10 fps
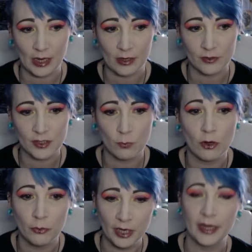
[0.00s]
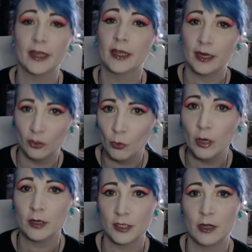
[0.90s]
swallowing it, getting the
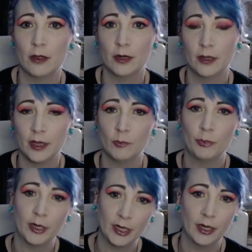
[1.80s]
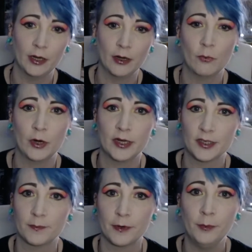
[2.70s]
work done, and then picking it up when it's
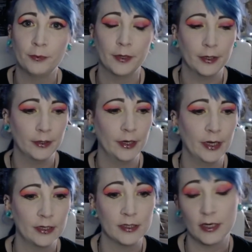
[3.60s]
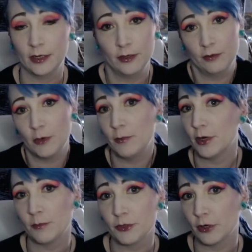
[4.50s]
appropriate. And and at the moment,
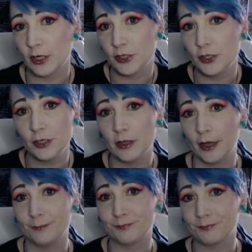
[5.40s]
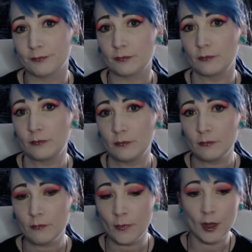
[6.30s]
I'm struggling to do that.
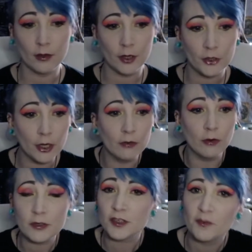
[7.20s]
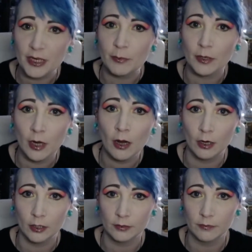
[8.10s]
And I know lots of people
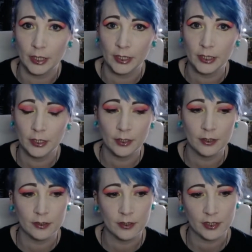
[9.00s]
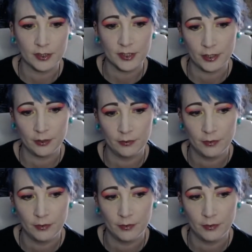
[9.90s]
are, right? And and so.